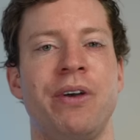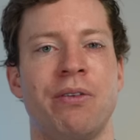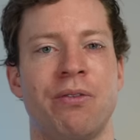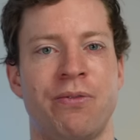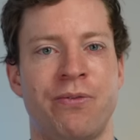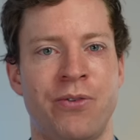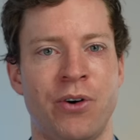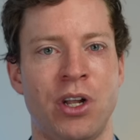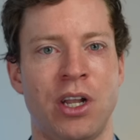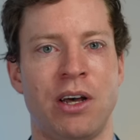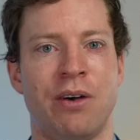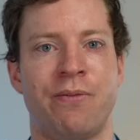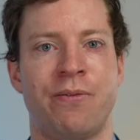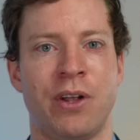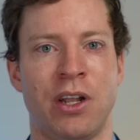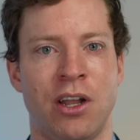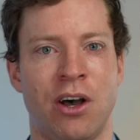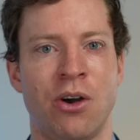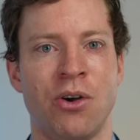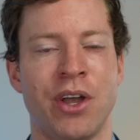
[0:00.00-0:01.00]
feel fuller
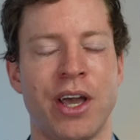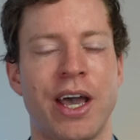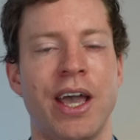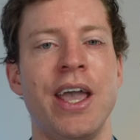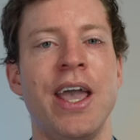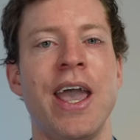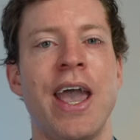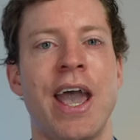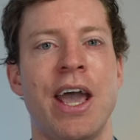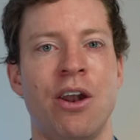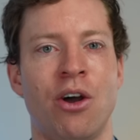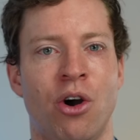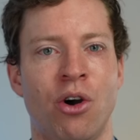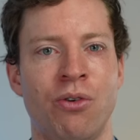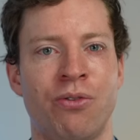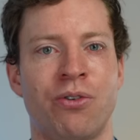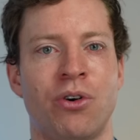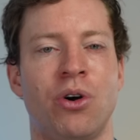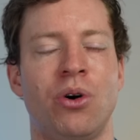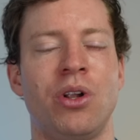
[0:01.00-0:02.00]
for longer and
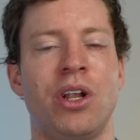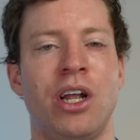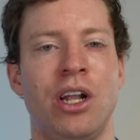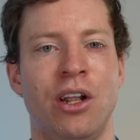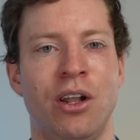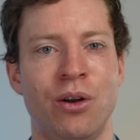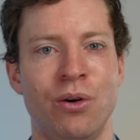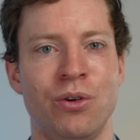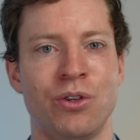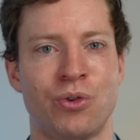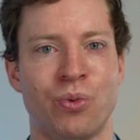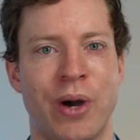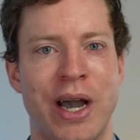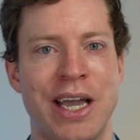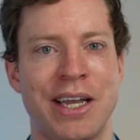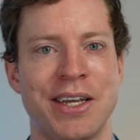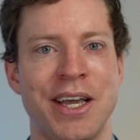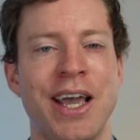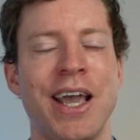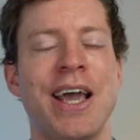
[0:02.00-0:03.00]
overall lose
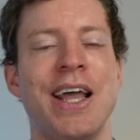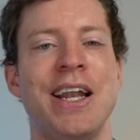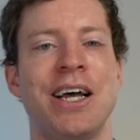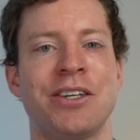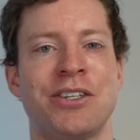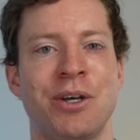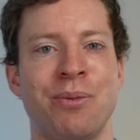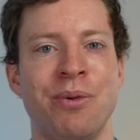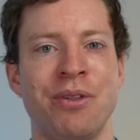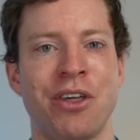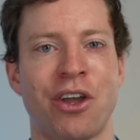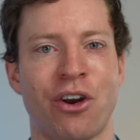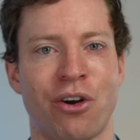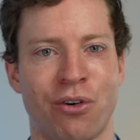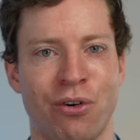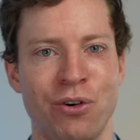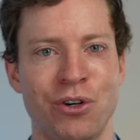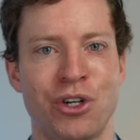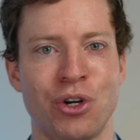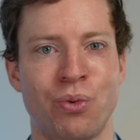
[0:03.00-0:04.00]
weight. Now, some of the
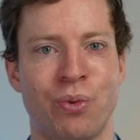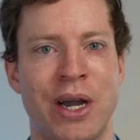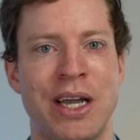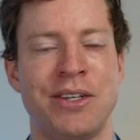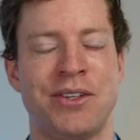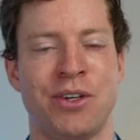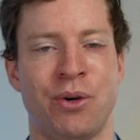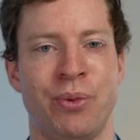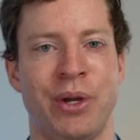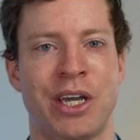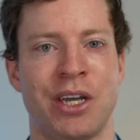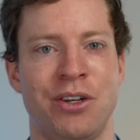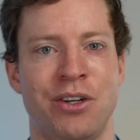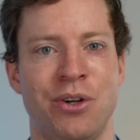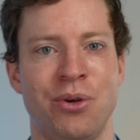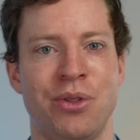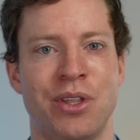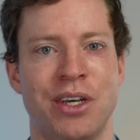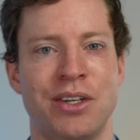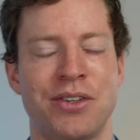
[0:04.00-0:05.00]
crucial ways that we
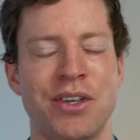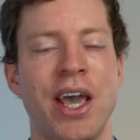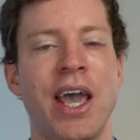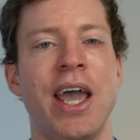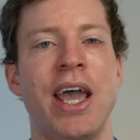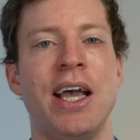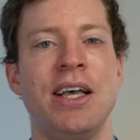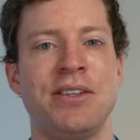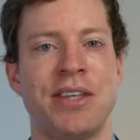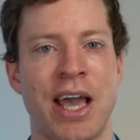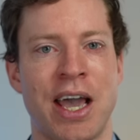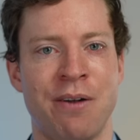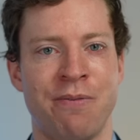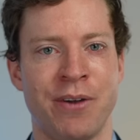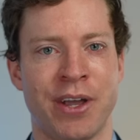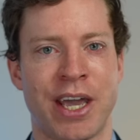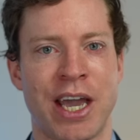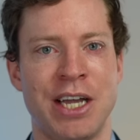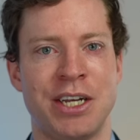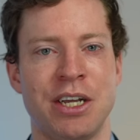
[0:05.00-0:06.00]
can do this is
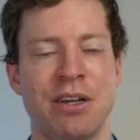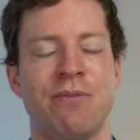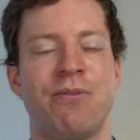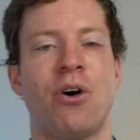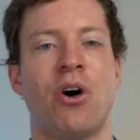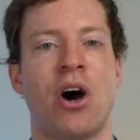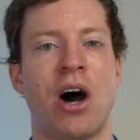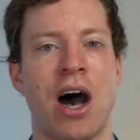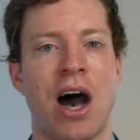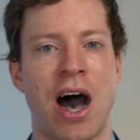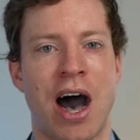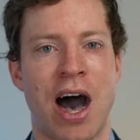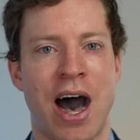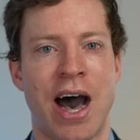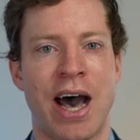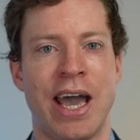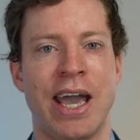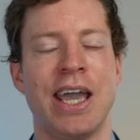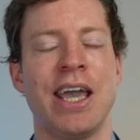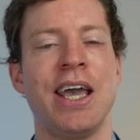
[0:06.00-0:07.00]
advocating for a
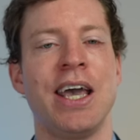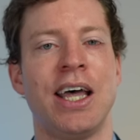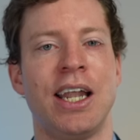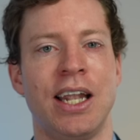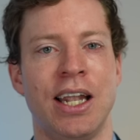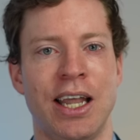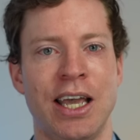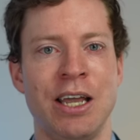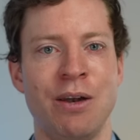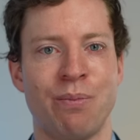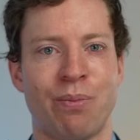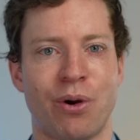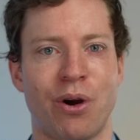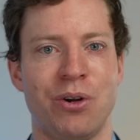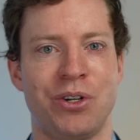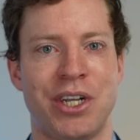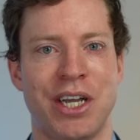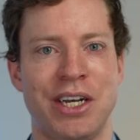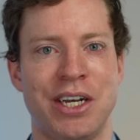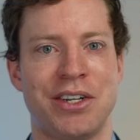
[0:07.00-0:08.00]
high lean
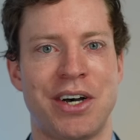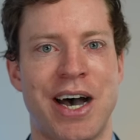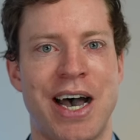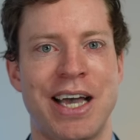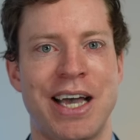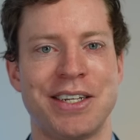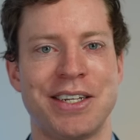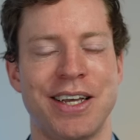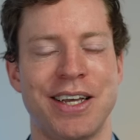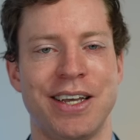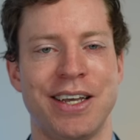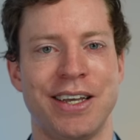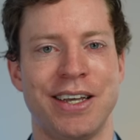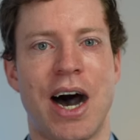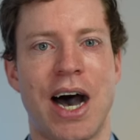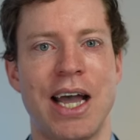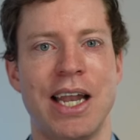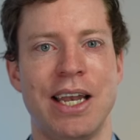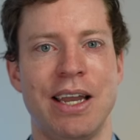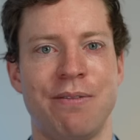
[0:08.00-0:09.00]
protein diet.
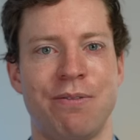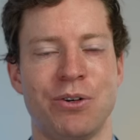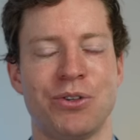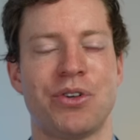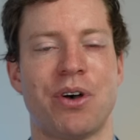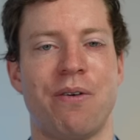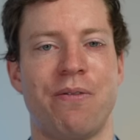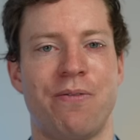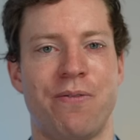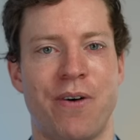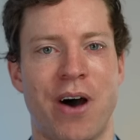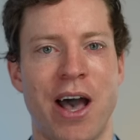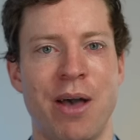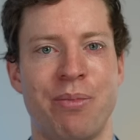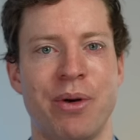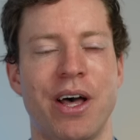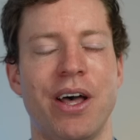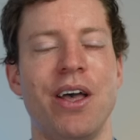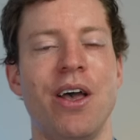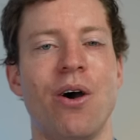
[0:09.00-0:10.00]
High levels of
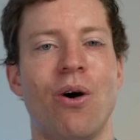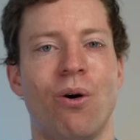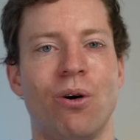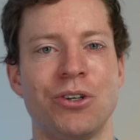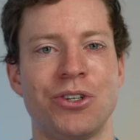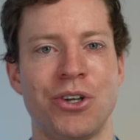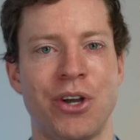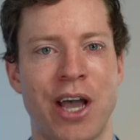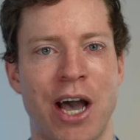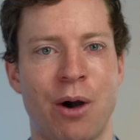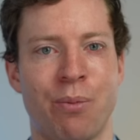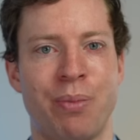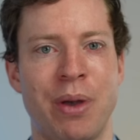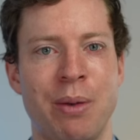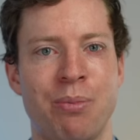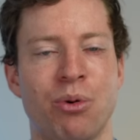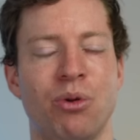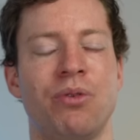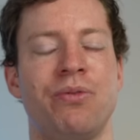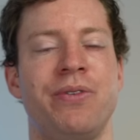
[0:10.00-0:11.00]
fiber also help
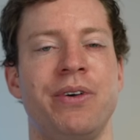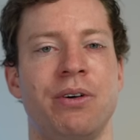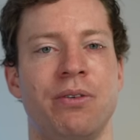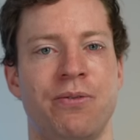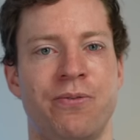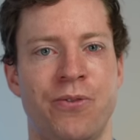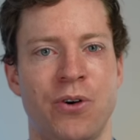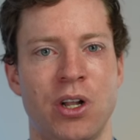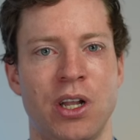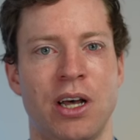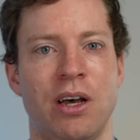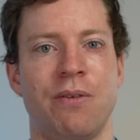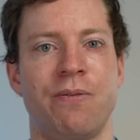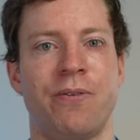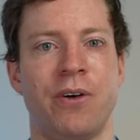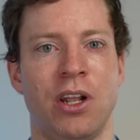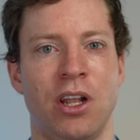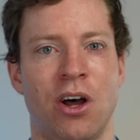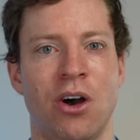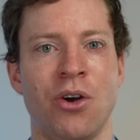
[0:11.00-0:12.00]
people feel fuller
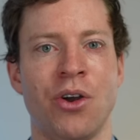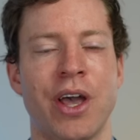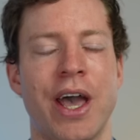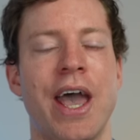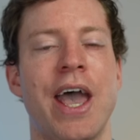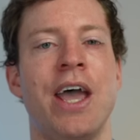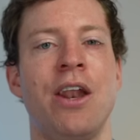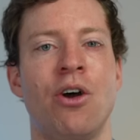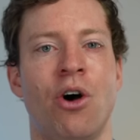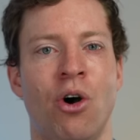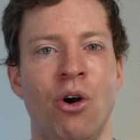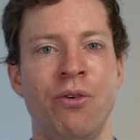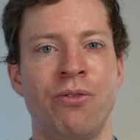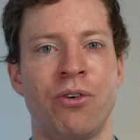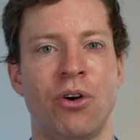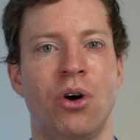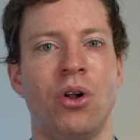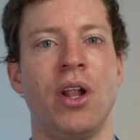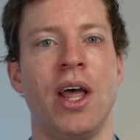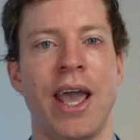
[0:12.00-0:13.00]
for longer and
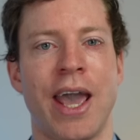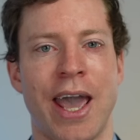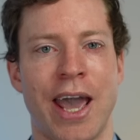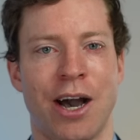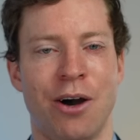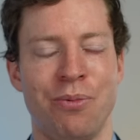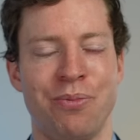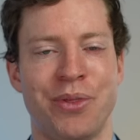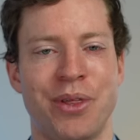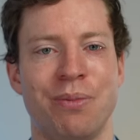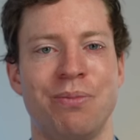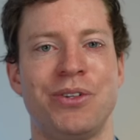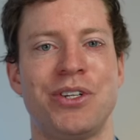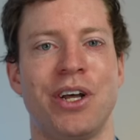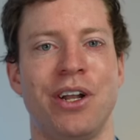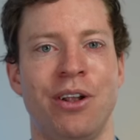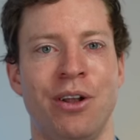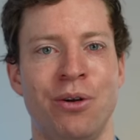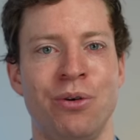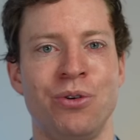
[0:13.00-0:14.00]
overall help them
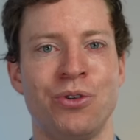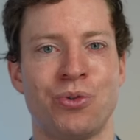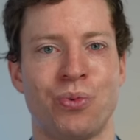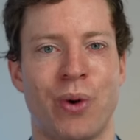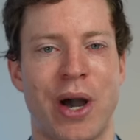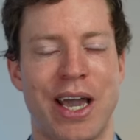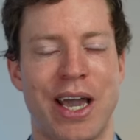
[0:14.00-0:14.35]
to lose